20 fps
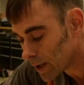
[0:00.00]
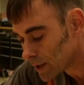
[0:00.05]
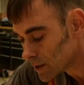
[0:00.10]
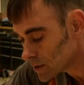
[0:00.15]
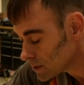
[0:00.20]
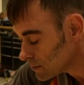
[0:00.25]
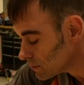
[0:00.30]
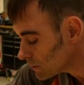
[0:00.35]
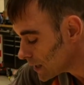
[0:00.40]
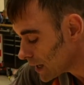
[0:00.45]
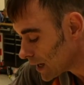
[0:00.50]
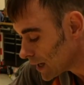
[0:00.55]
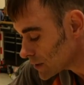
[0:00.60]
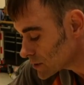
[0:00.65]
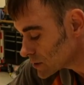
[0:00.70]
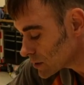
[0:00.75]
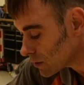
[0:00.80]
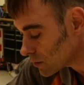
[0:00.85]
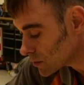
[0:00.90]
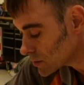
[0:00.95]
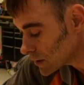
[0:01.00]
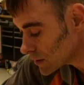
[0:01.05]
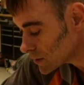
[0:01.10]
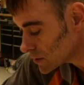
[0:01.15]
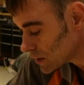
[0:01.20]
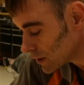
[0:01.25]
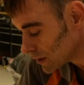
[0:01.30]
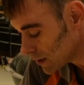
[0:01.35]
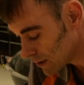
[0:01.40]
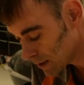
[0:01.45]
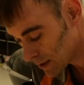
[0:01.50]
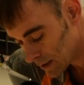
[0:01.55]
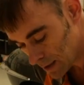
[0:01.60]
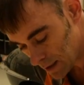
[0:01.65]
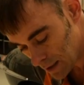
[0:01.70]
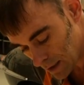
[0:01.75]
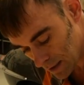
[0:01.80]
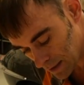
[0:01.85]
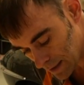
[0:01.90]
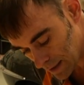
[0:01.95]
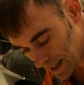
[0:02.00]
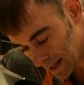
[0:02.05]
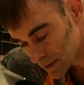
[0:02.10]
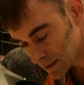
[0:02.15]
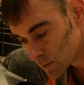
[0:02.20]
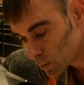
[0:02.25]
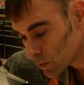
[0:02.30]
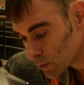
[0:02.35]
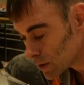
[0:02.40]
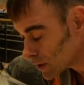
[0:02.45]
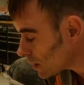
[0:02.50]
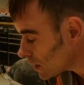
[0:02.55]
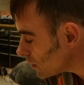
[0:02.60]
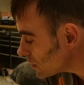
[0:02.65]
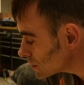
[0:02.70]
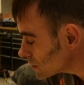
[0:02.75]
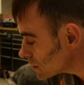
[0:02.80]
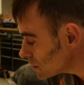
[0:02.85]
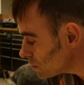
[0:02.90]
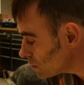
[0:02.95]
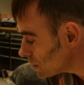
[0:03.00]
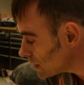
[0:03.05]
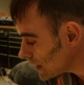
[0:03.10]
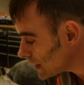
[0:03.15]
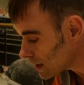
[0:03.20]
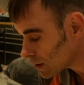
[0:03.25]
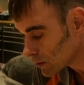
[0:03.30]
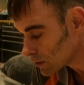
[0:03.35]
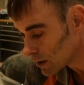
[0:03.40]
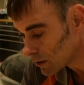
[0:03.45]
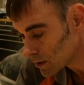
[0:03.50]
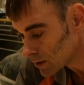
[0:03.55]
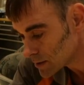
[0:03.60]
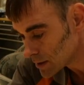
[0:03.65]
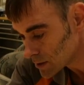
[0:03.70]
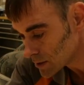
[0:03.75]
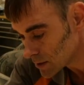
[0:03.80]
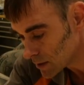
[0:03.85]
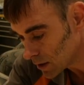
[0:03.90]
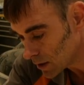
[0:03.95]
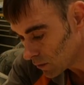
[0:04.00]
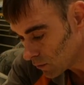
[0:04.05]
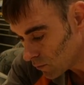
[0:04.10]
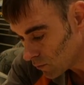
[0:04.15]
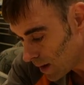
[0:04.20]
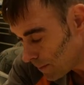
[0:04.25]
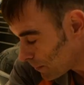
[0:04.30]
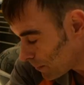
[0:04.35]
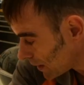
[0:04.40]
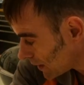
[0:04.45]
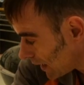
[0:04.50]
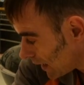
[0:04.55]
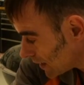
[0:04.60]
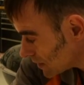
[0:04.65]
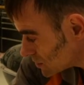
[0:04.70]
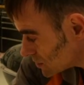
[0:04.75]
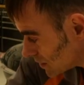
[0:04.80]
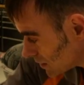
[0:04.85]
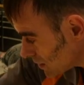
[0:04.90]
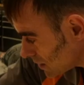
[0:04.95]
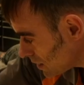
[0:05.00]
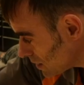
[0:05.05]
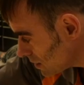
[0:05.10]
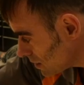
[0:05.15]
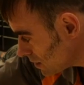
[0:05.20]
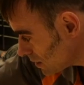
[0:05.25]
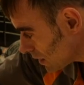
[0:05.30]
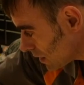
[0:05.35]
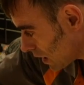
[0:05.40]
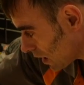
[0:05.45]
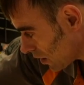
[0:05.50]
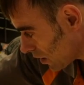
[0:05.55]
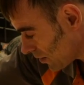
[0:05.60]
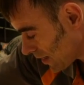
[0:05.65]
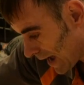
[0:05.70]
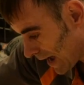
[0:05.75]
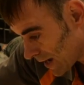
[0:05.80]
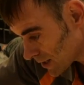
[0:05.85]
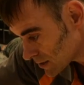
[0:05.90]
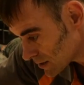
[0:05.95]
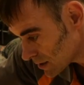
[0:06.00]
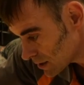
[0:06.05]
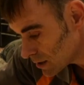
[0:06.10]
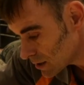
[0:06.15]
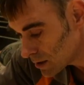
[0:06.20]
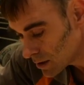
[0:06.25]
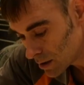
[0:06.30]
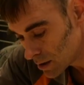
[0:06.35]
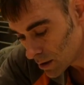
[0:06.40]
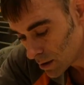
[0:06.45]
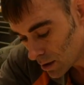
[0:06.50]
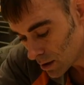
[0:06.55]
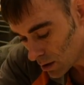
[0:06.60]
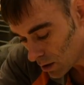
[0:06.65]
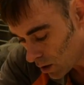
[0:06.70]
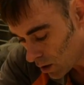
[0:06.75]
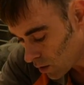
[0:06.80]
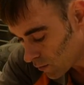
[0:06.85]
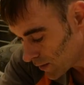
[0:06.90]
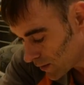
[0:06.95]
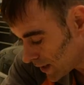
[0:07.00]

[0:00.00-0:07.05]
into them there. So essentially, that's what the guys are doing now. They're essentially replicating that over